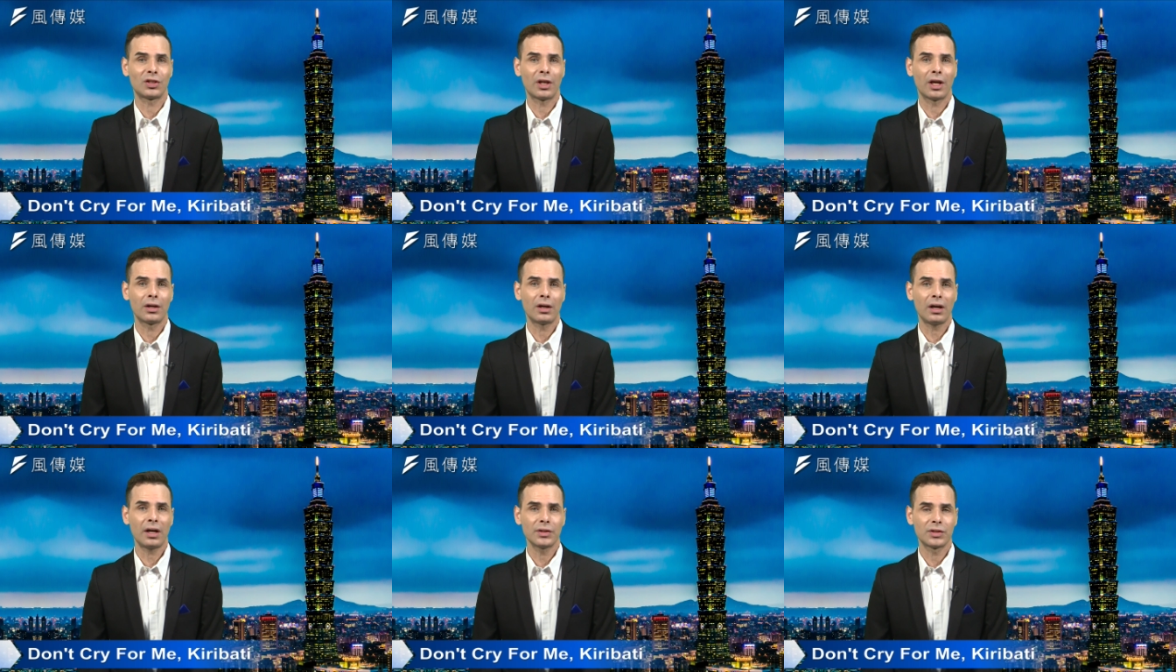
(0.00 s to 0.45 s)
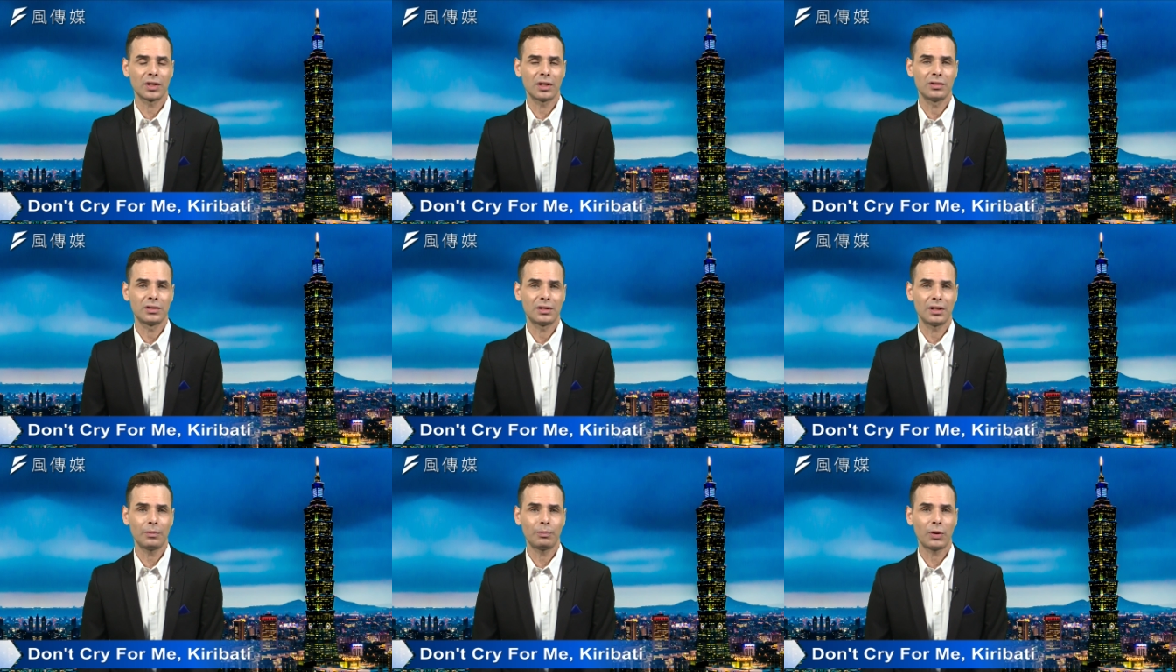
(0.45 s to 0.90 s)
They cause a
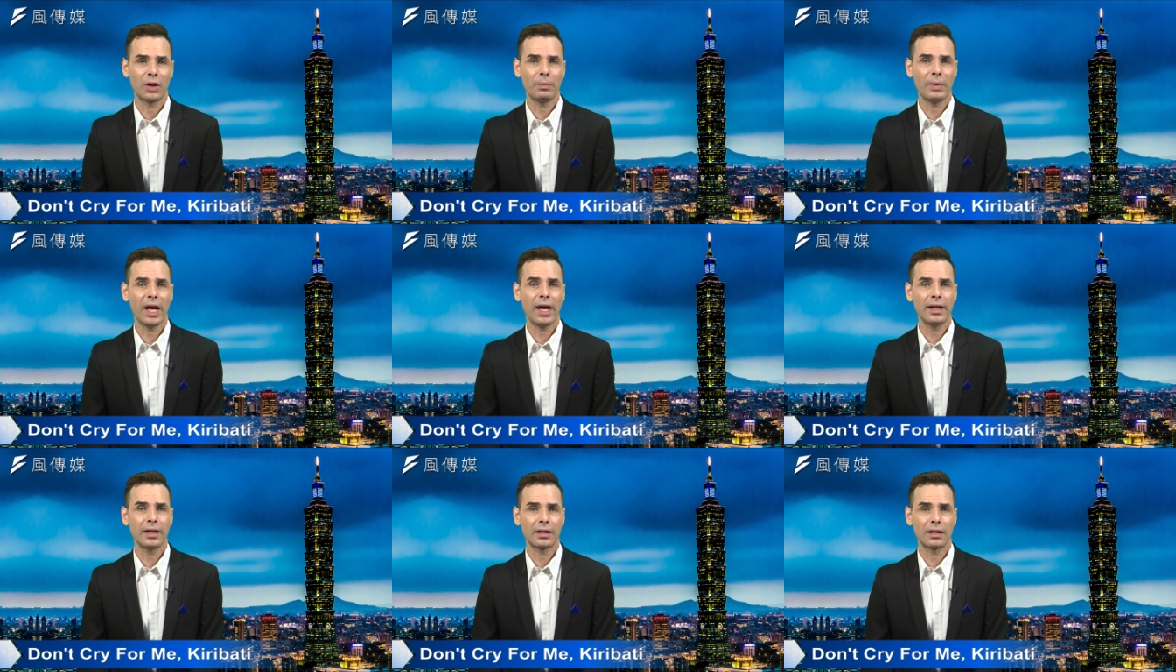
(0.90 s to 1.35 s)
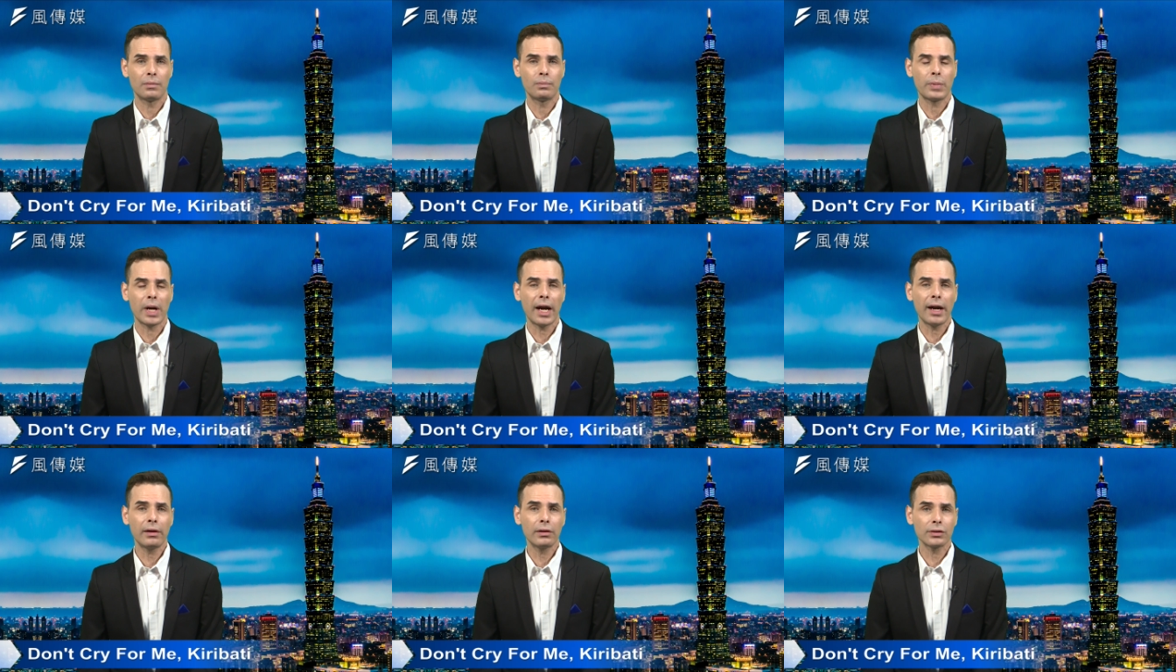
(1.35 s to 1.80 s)
diplomatic
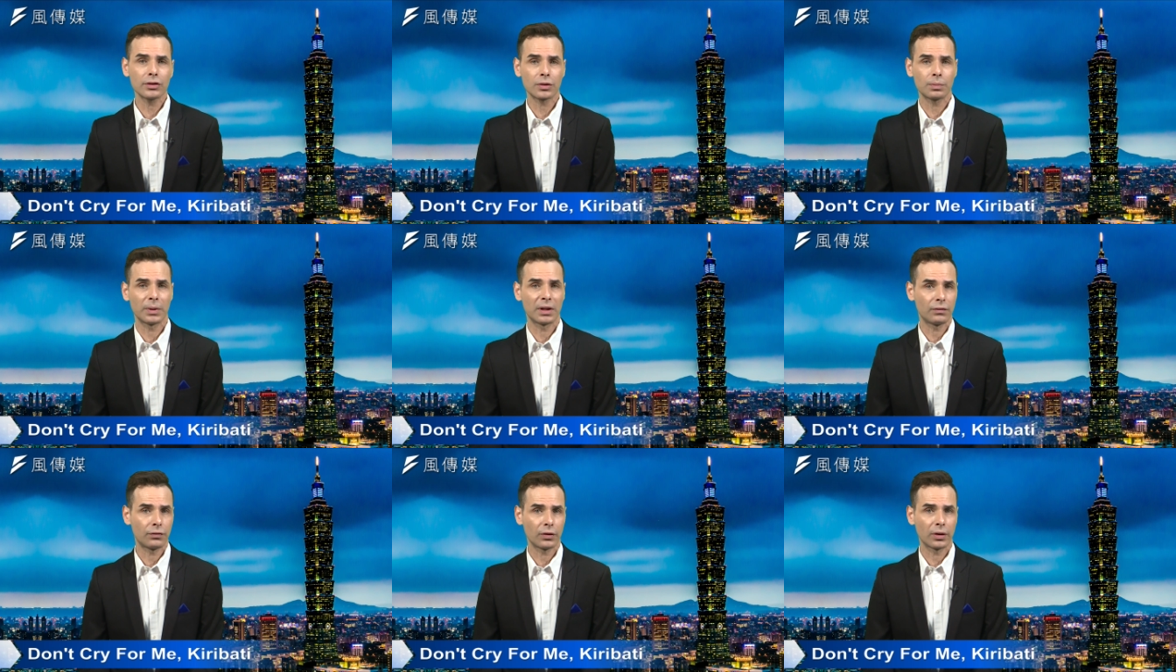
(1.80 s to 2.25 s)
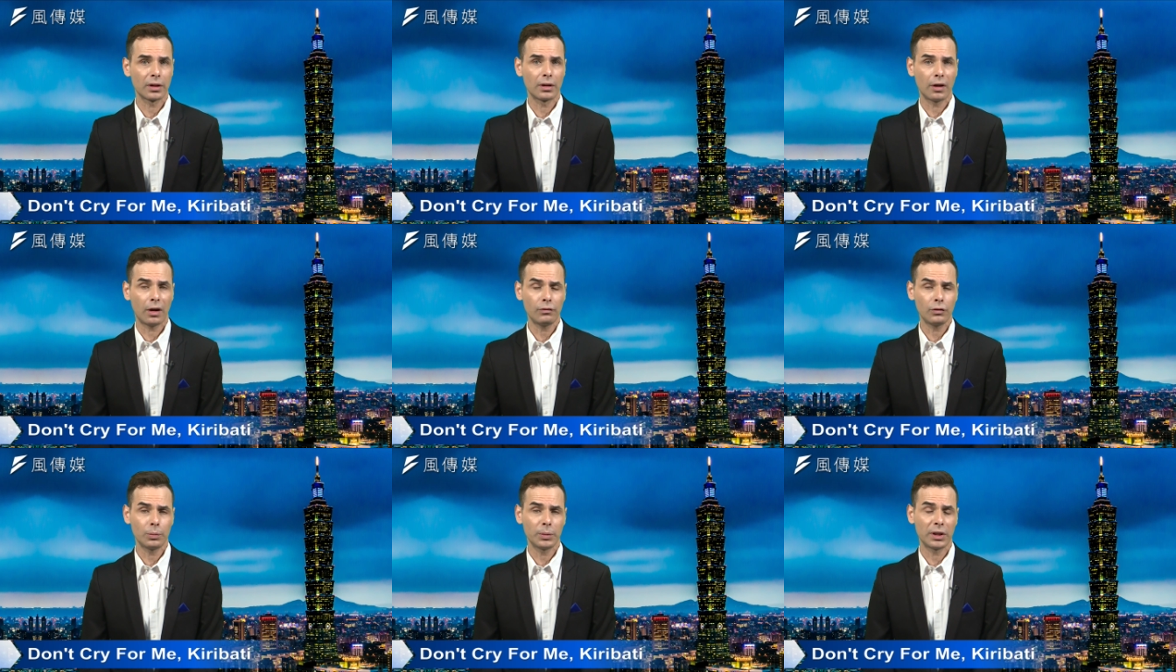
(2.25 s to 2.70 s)
embarrassment for the
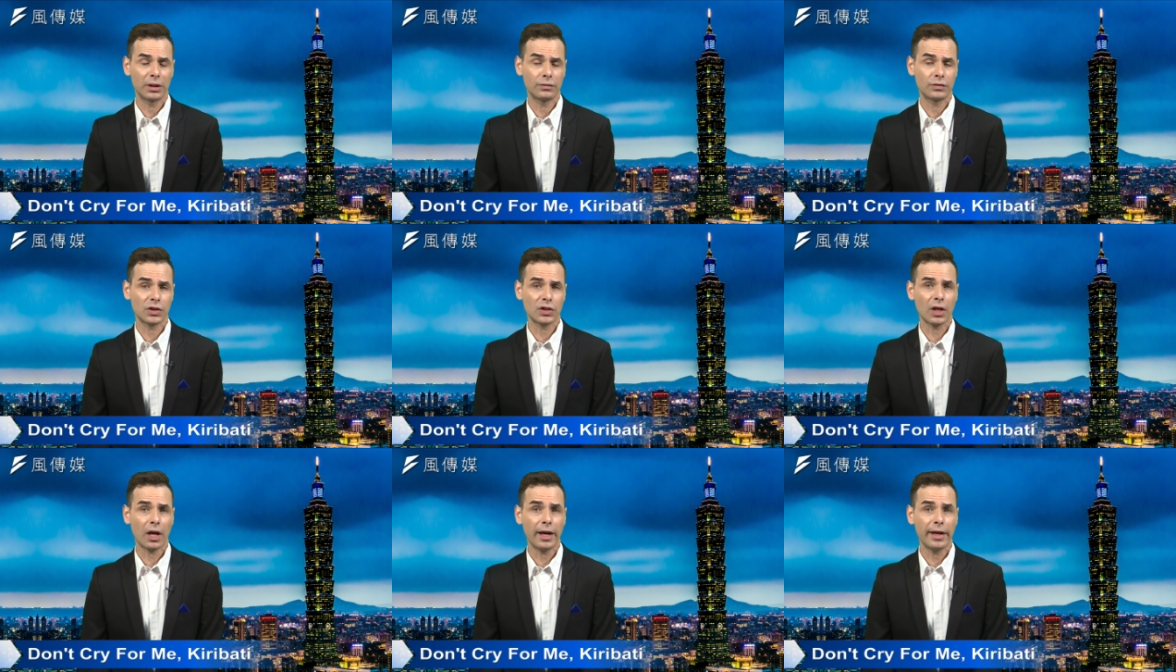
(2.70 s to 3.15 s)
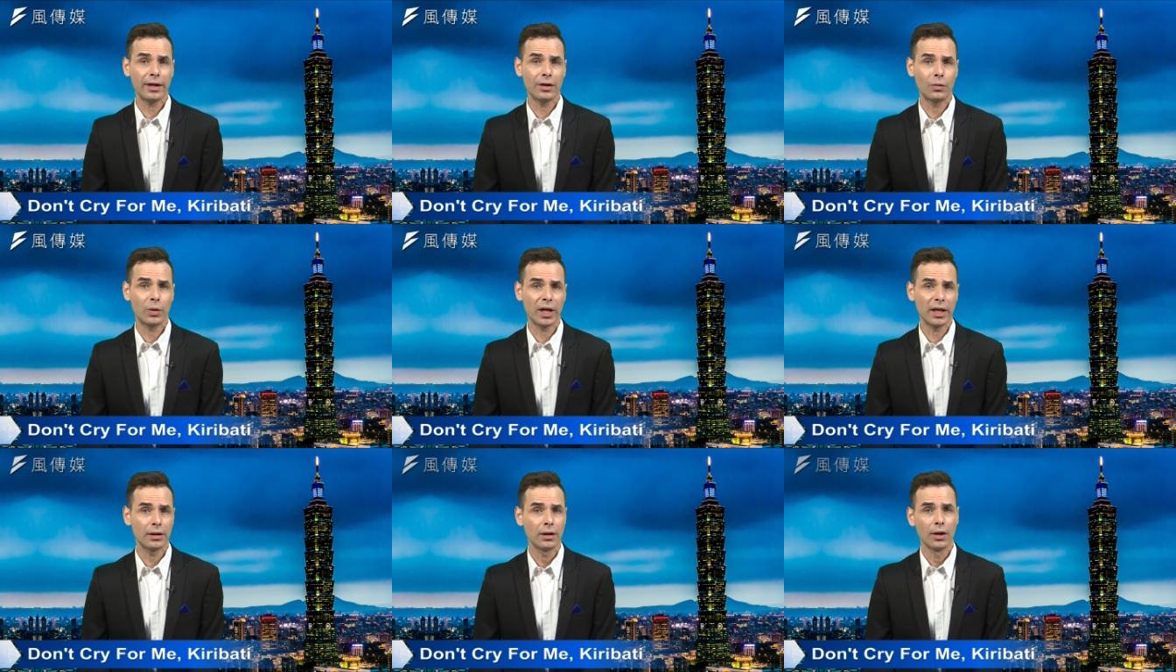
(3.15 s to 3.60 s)
government of Tsai
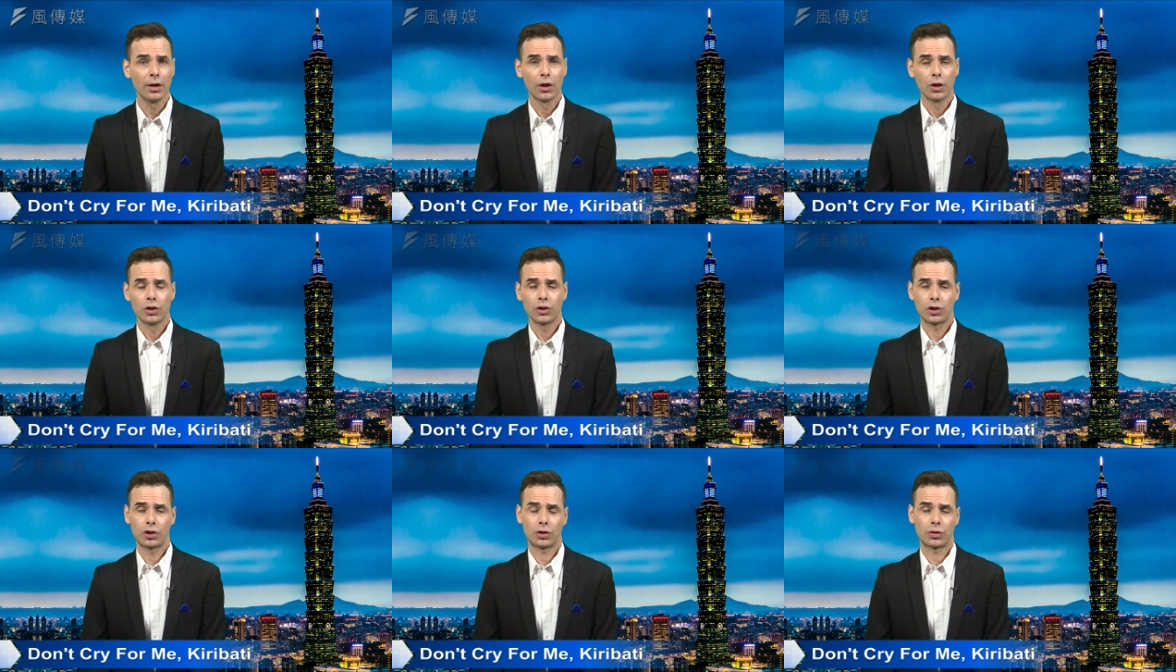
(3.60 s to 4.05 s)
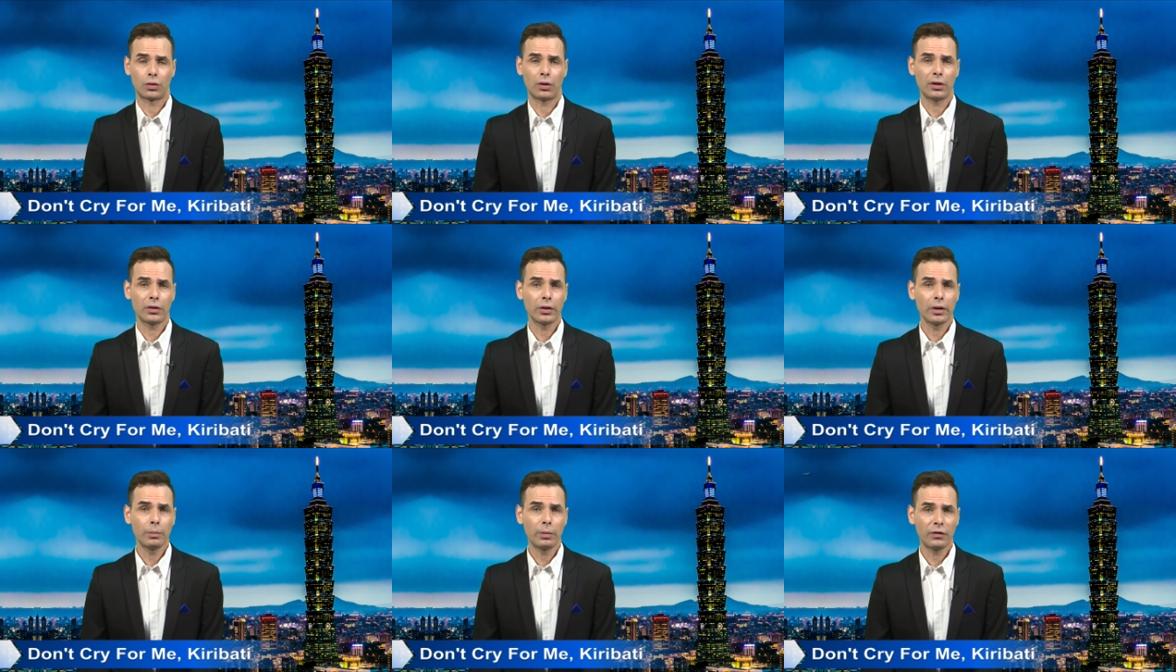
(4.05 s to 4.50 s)
Ing-wen
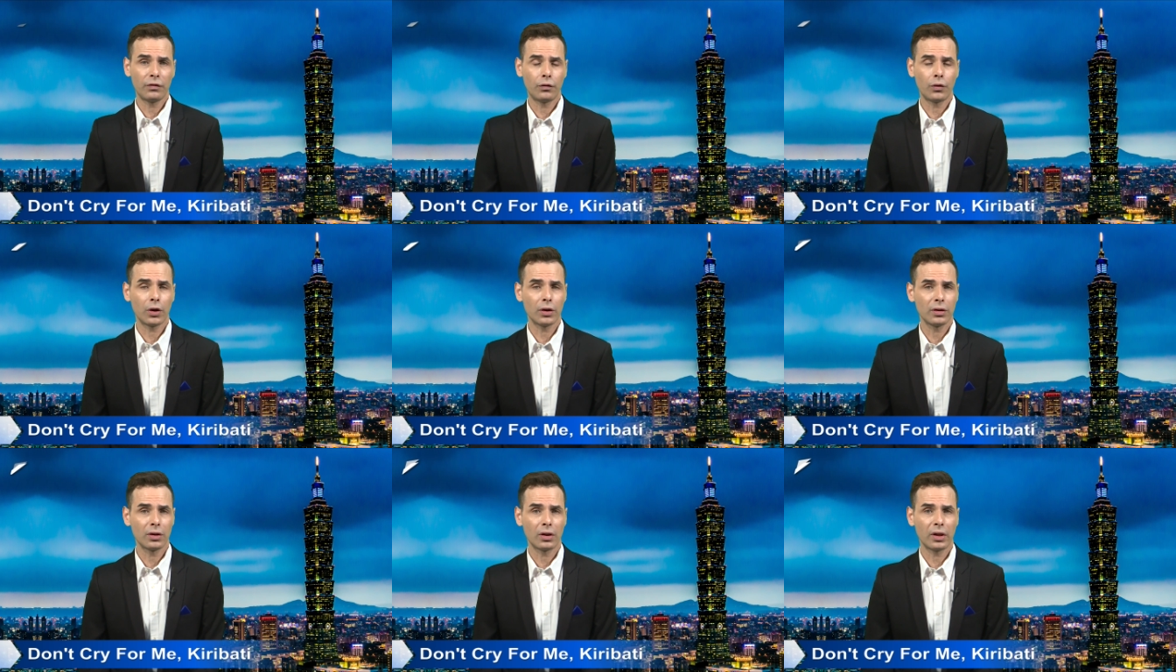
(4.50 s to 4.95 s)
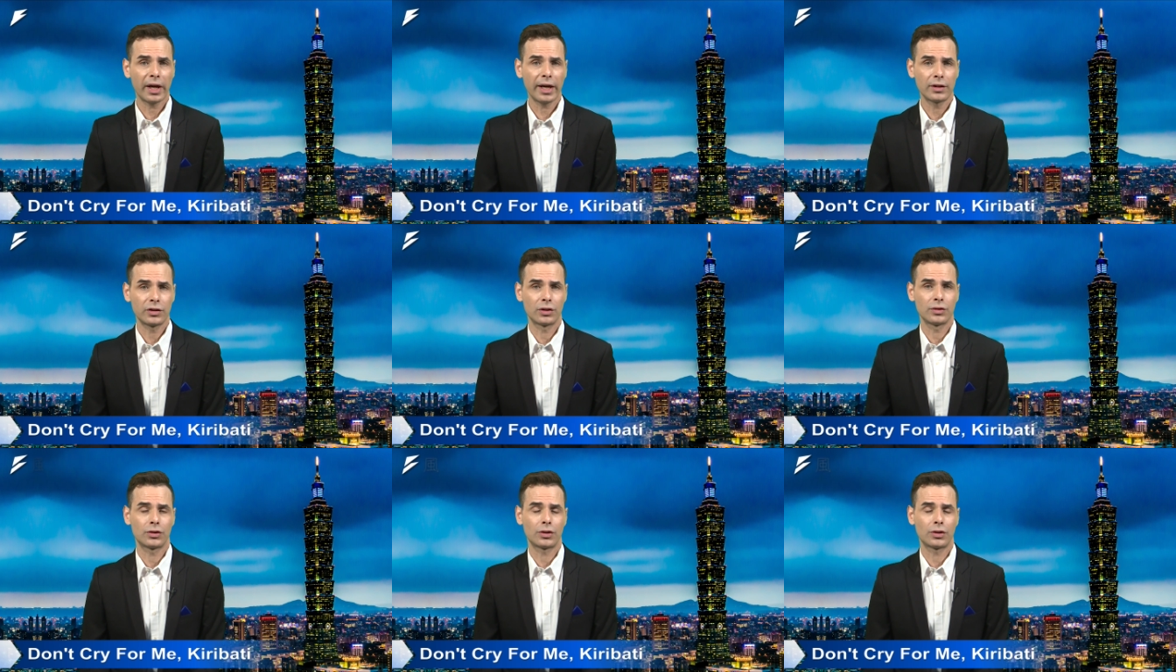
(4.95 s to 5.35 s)
shortly before the election.